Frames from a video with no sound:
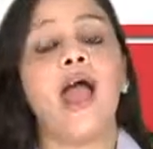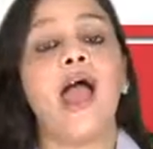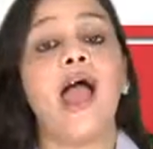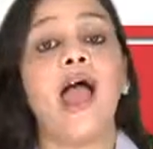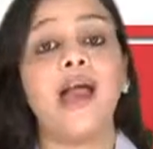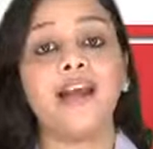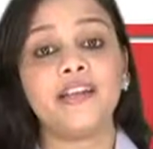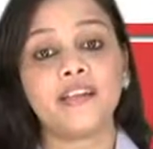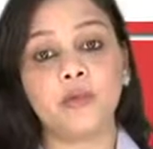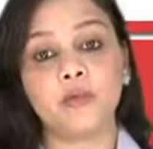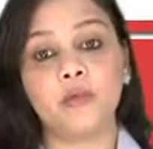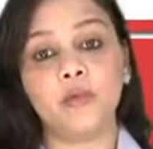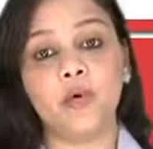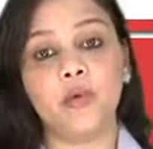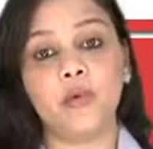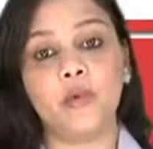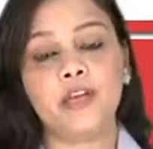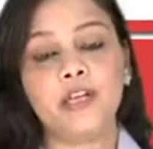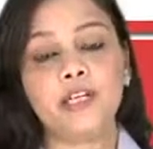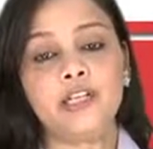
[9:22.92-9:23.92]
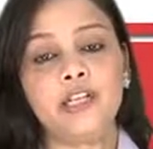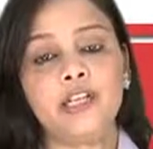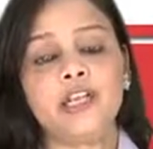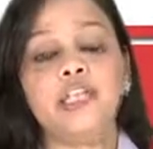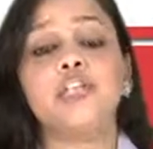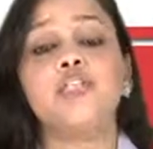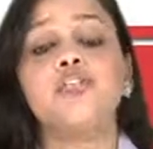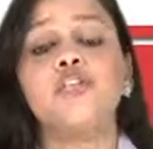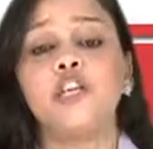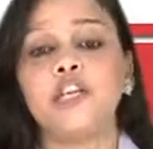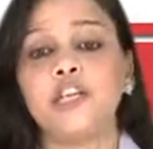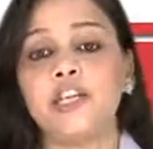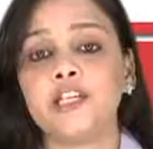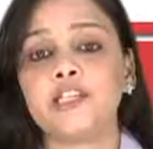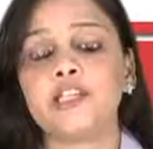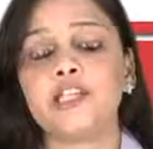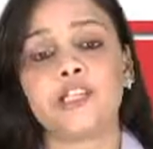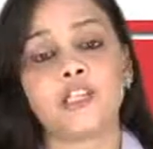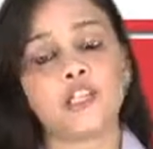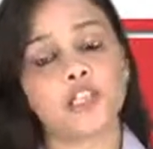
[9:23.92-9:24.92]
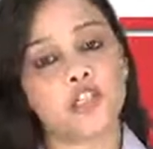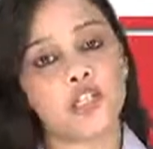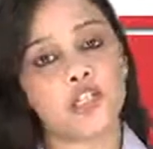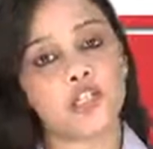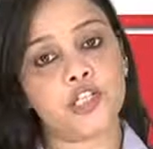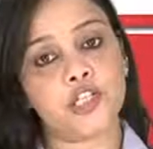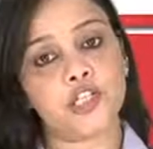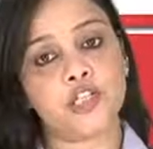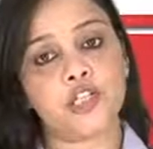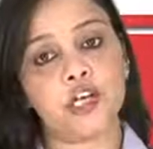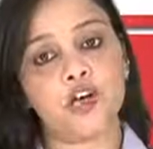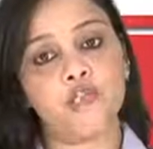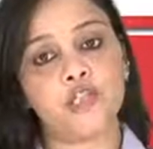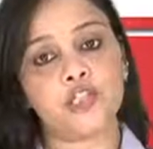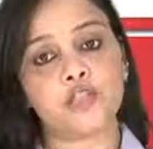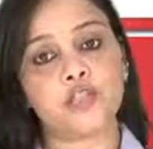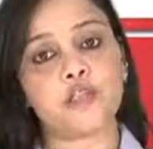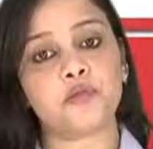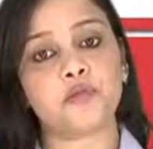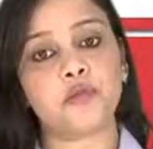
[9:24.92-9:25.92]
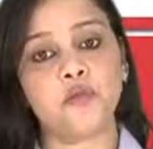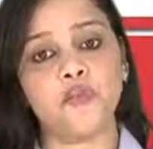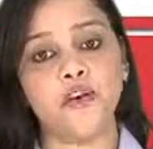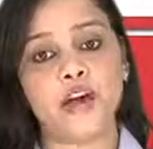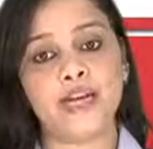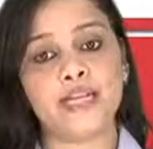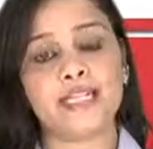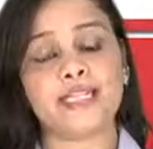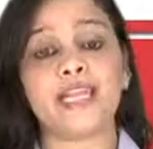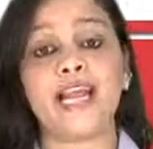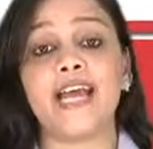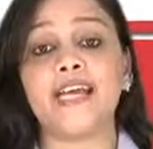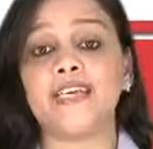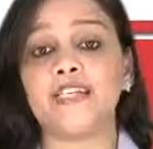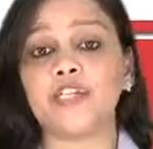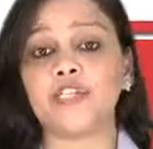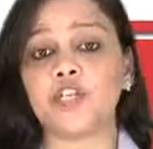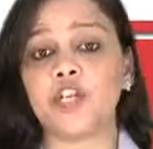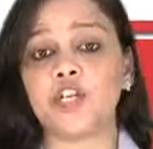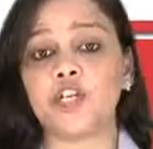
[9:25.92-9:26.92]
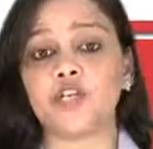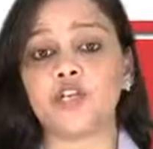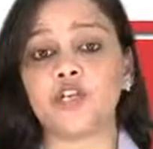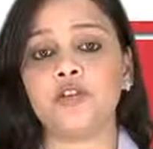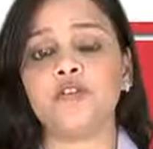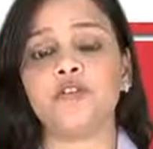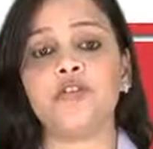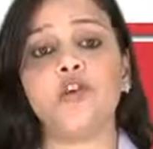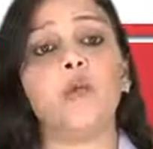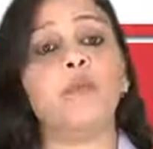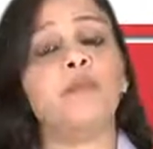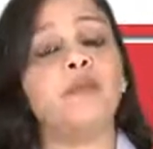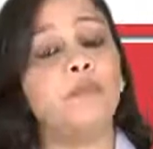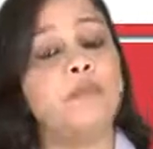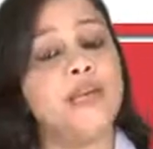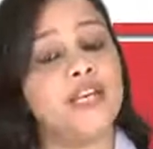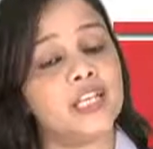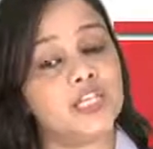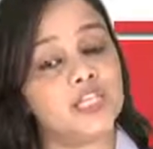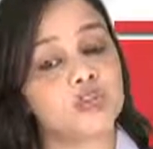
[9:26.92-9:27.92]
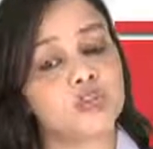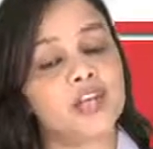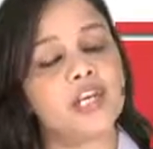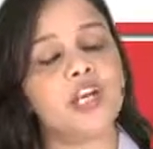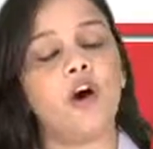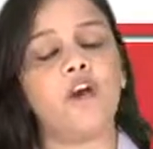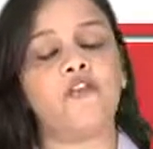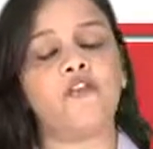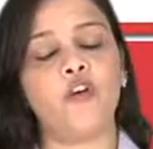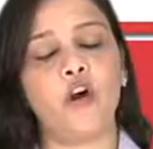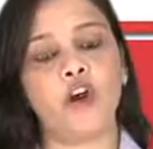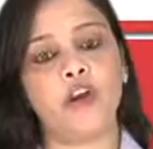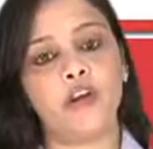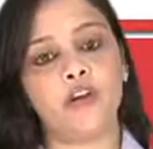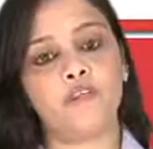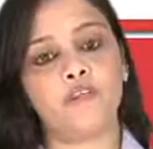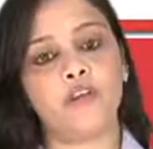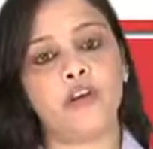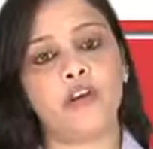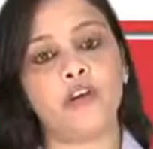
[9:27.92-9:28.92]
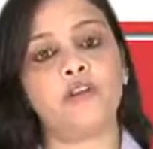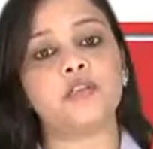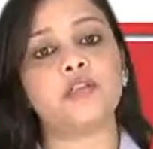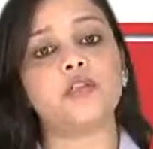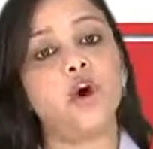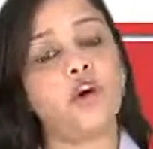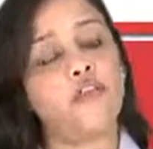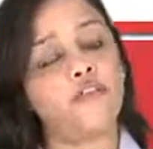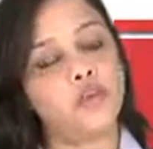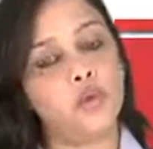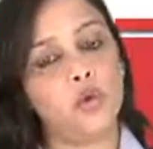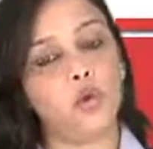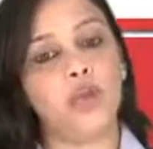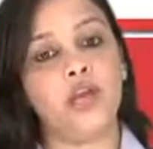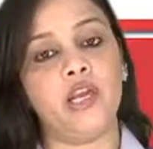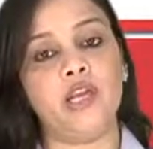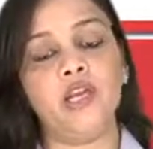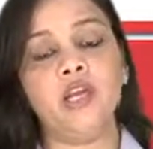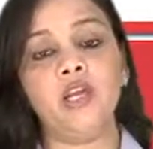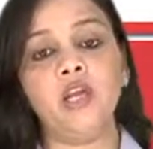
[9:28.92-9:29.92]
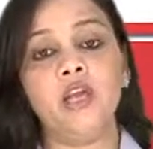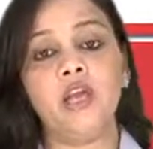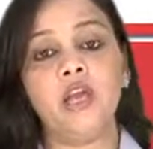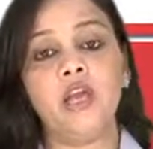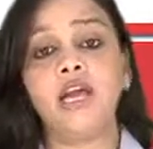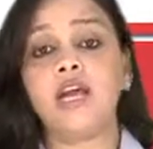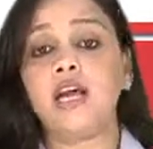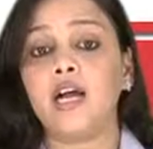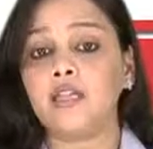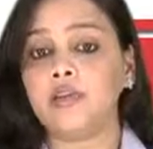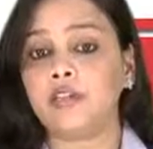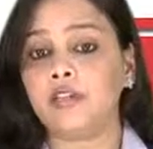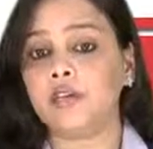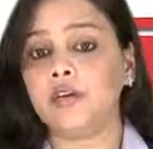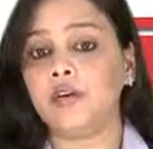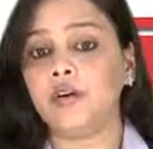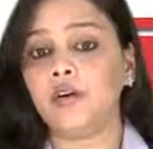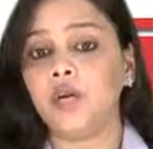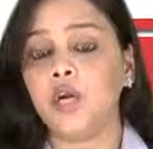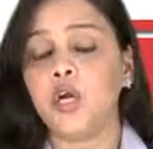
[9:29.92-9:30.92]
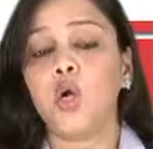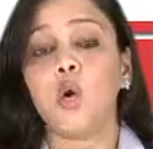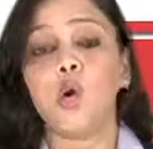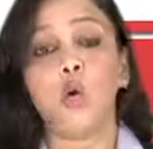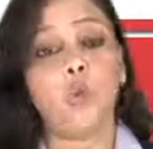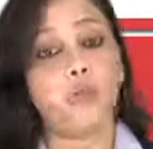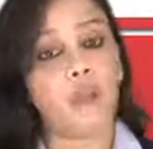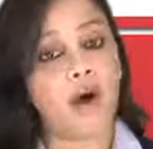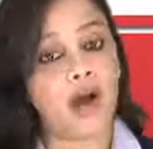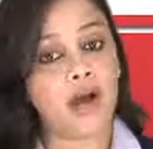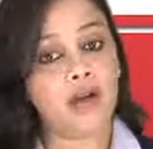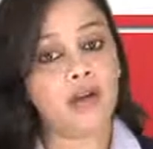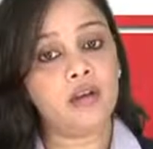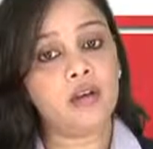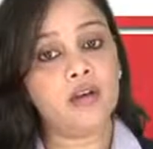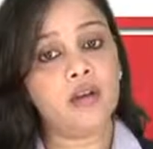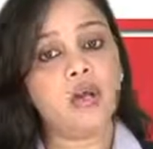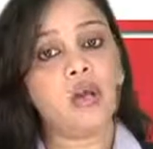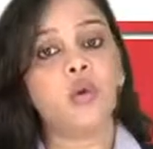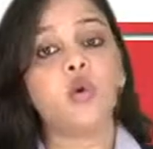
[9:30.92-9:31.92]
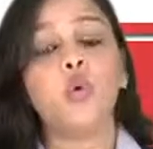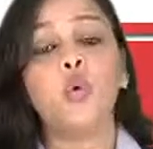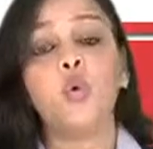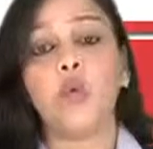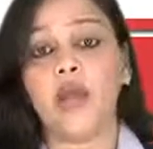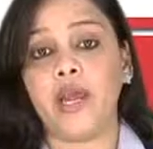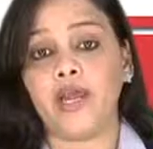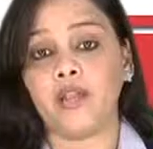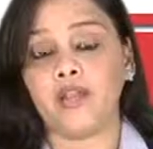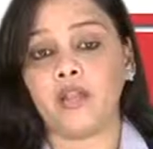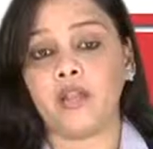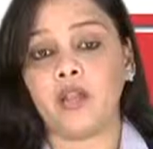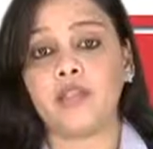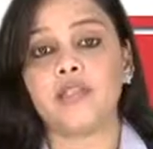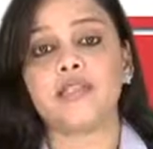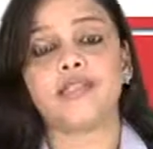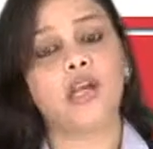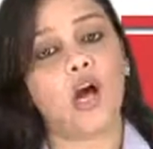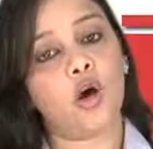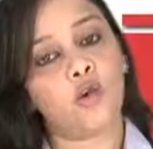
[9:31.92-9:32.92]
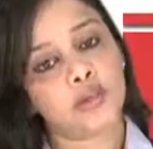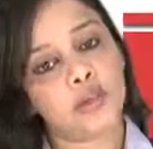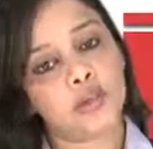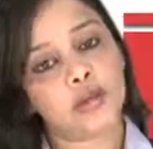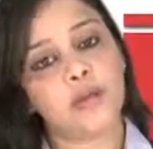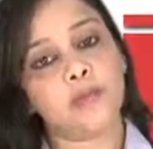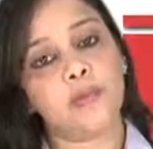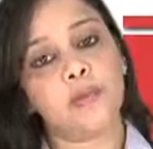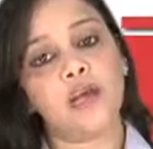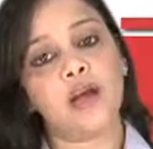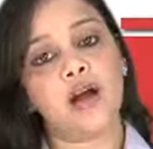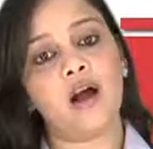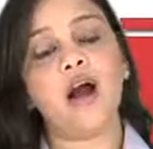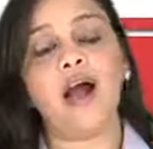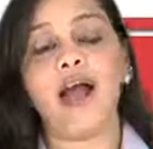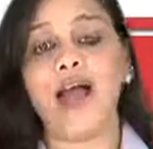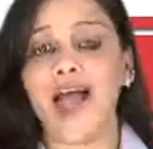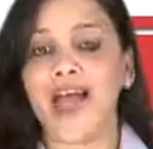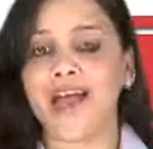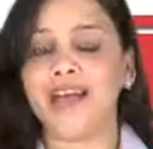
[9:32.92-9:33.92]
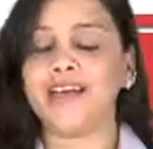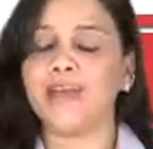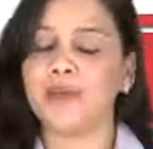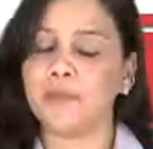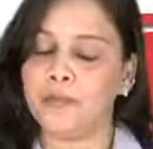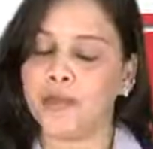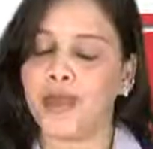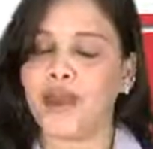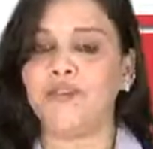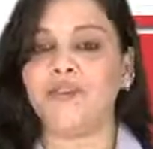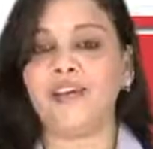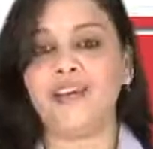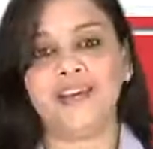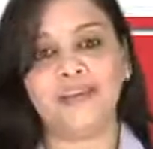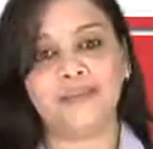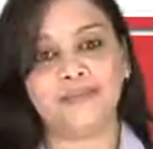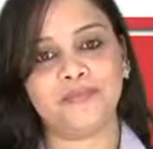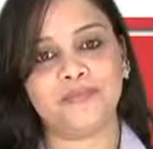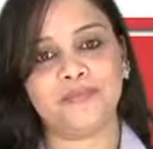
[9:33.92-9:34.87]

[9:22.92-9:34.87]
At the moment, Genius Attestation Services provides attestation from the Ministry of Foreign Affairs of UAE, Qatar, Oman, Kuwait, Saudi Arabia and Bahrain.